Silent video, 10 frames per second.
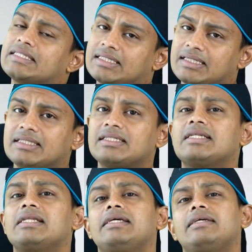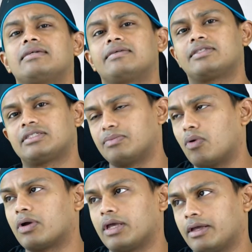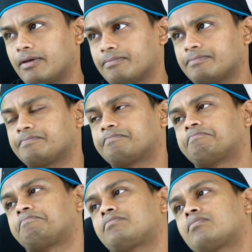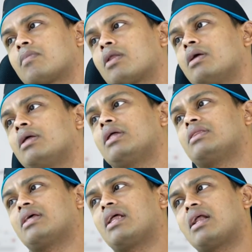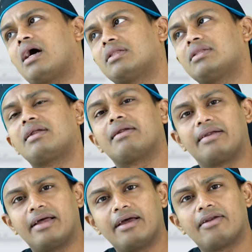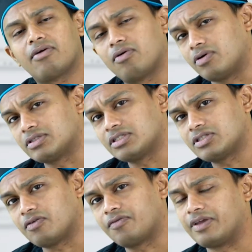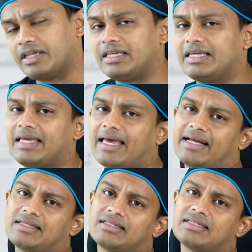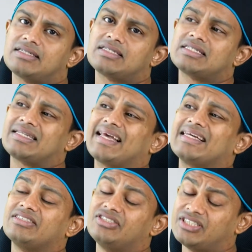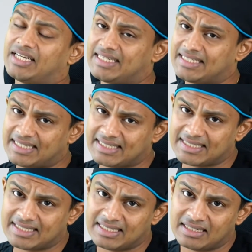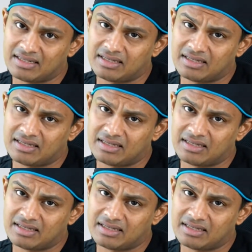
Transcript: certainly smoking. There are other rare causes of kidney cancers like genetics.